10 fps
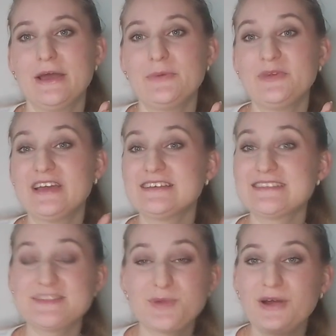Because
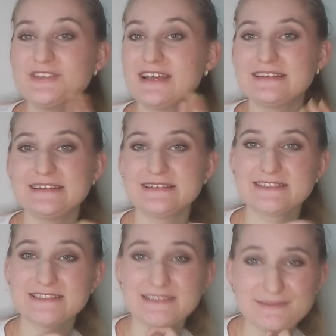this project
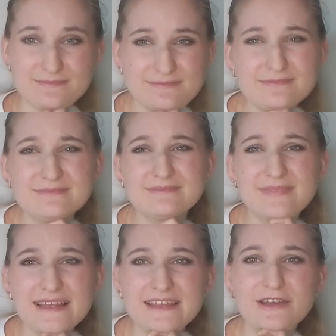is,
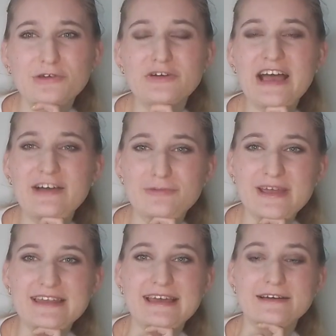I think, over
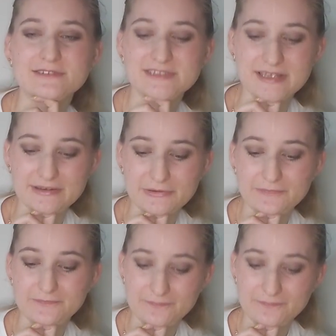halfway now, so